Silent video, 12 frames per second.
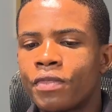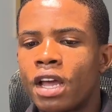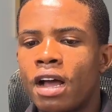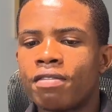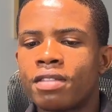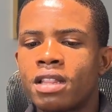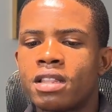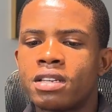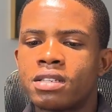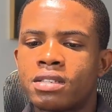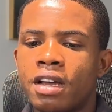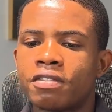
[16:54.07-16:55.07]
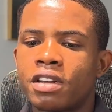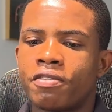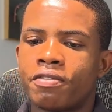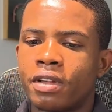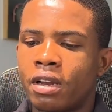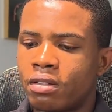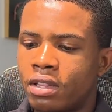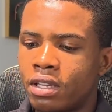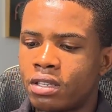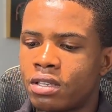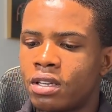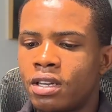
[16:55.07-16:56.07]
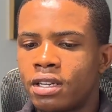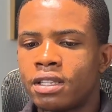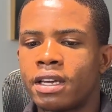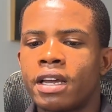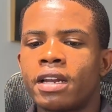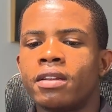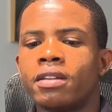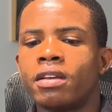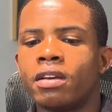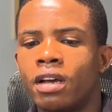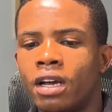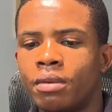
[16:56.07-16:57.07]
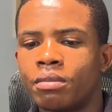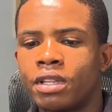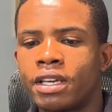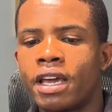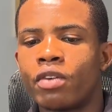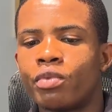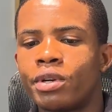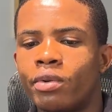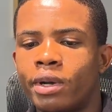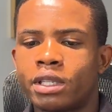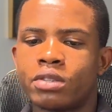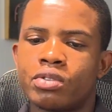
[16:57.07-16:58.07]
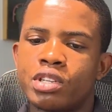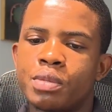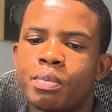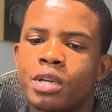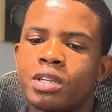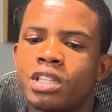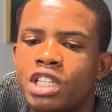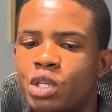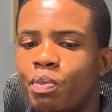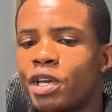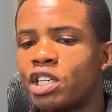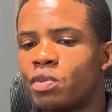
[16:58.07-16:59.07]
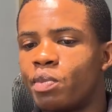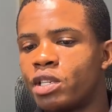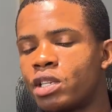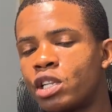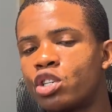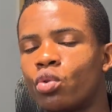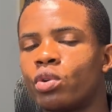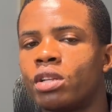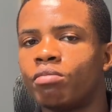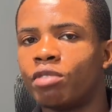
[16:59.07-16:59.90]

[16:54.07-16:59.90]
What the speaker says: after they fill out this, they get redirected to this page, and this page is basically showing them the